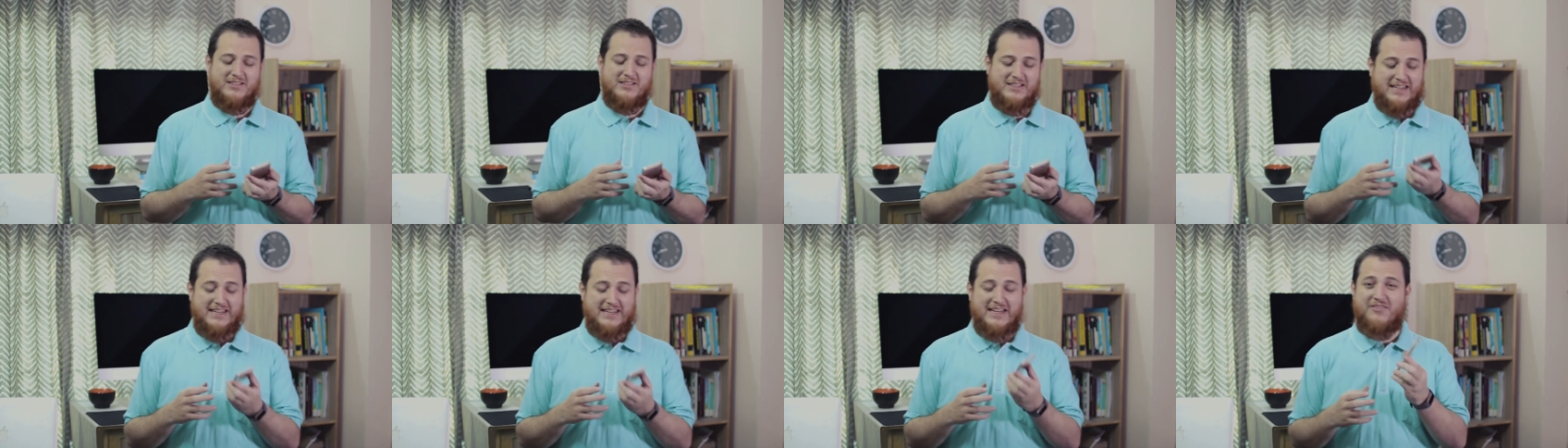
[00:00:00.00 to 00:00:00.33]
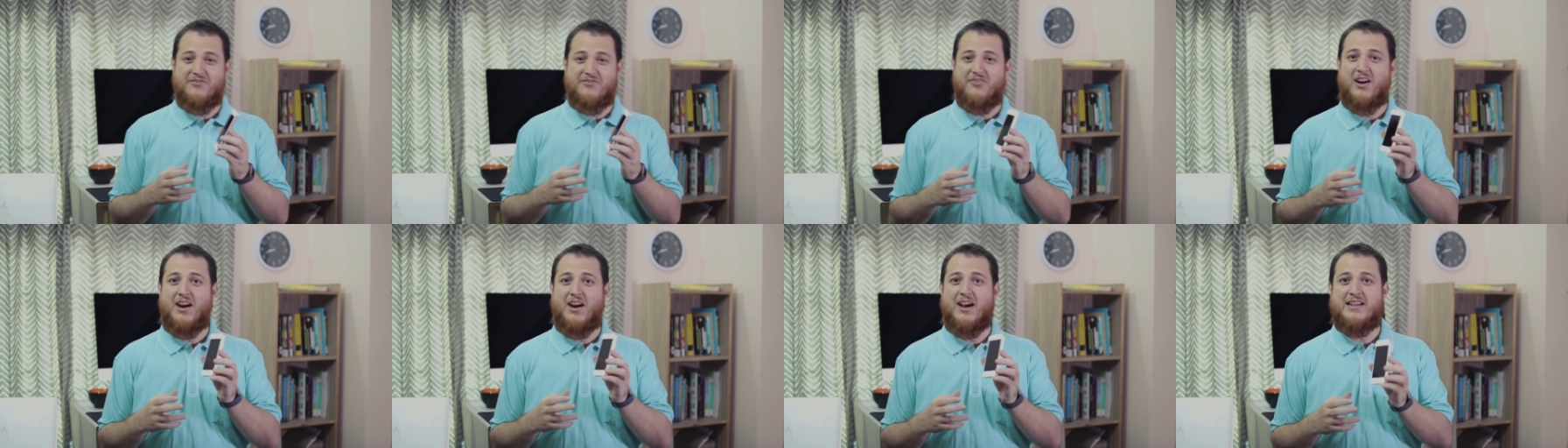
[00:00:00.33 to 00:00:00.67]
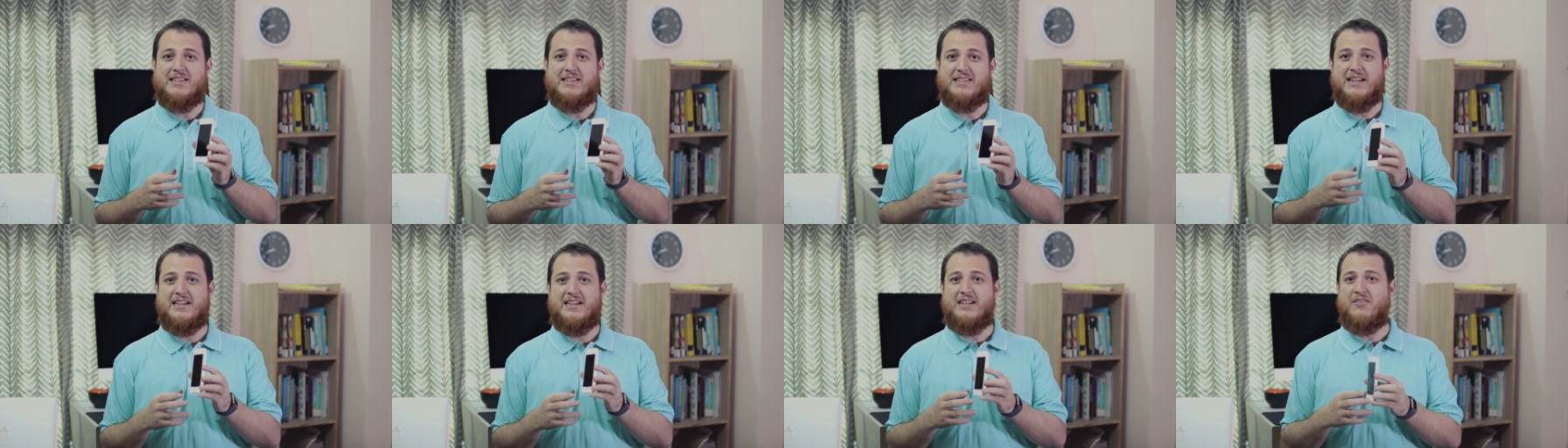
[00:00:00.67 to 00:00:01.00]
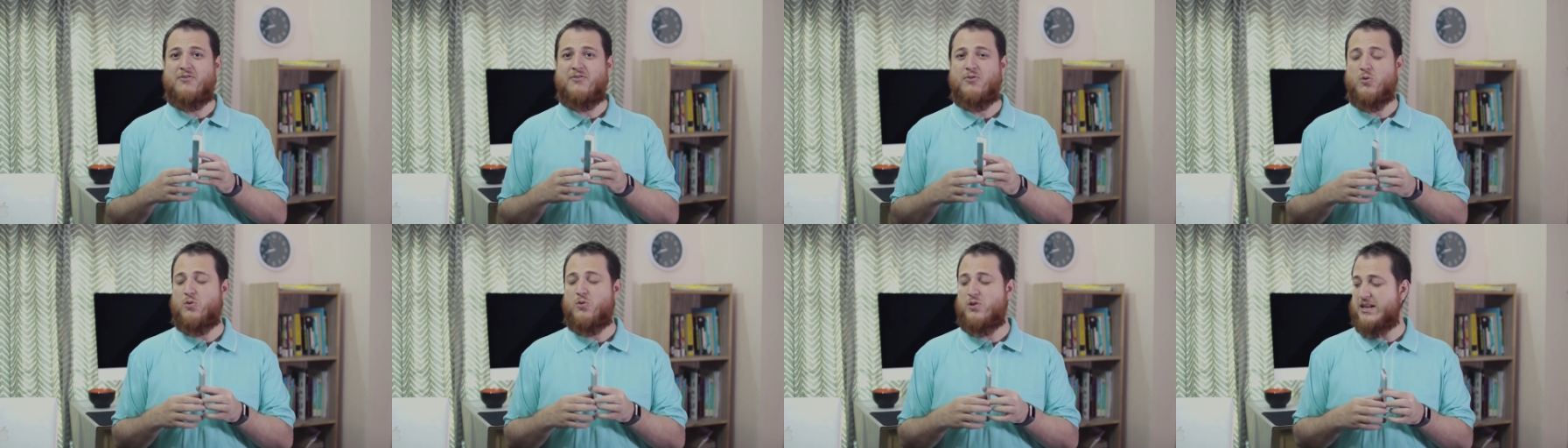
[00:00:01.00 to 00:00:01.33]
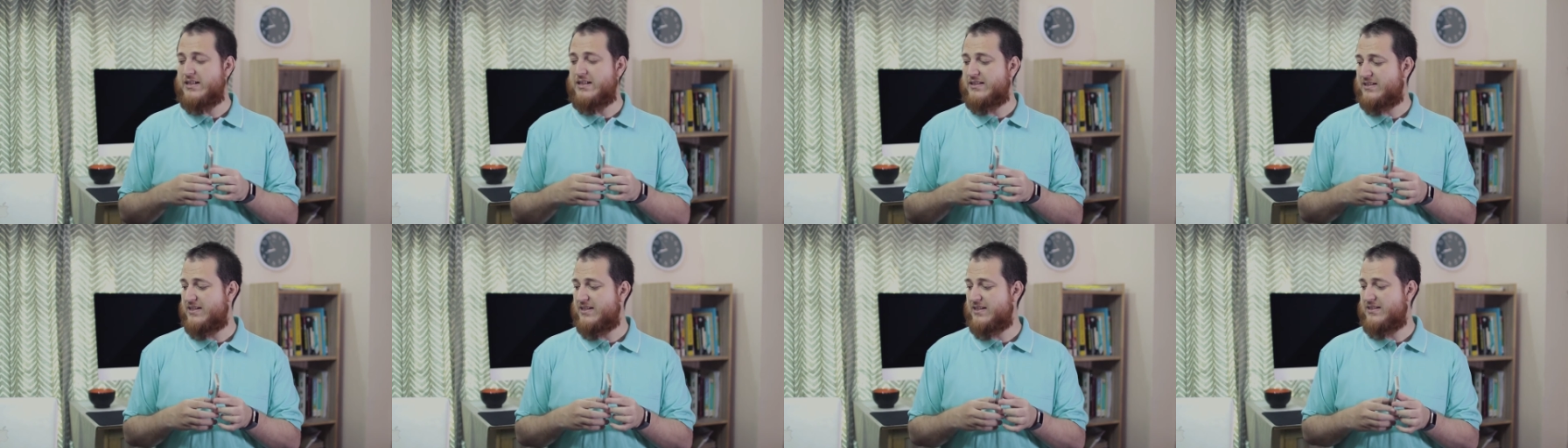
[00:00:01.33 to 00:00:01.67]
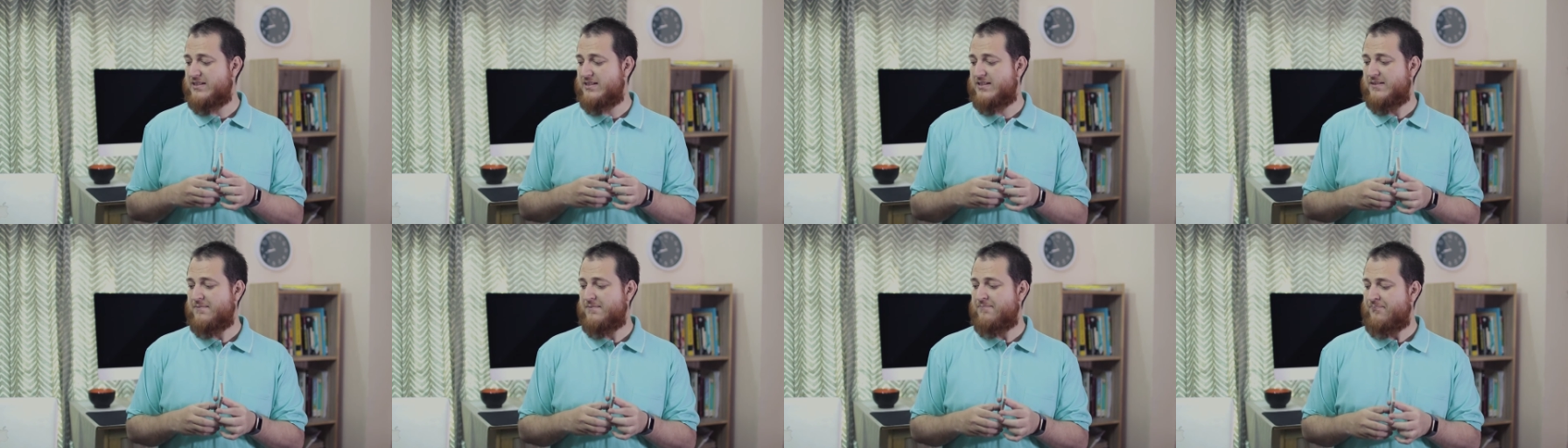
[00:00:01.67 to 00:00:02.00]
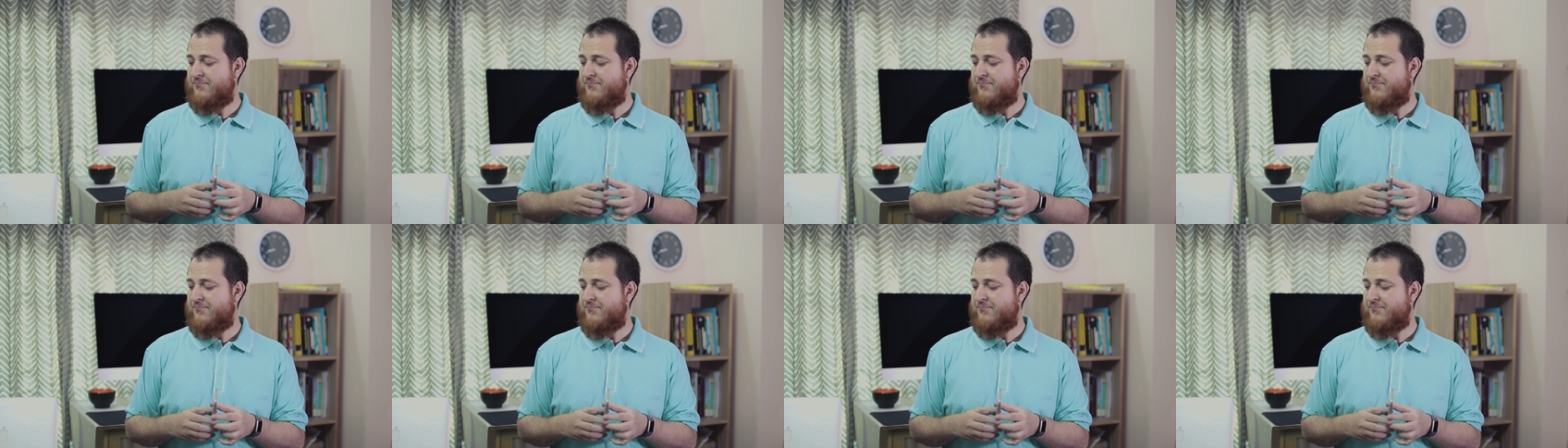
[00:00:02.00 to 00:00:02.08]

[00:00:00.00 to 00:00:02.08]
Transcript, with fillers: signifiers and affordances.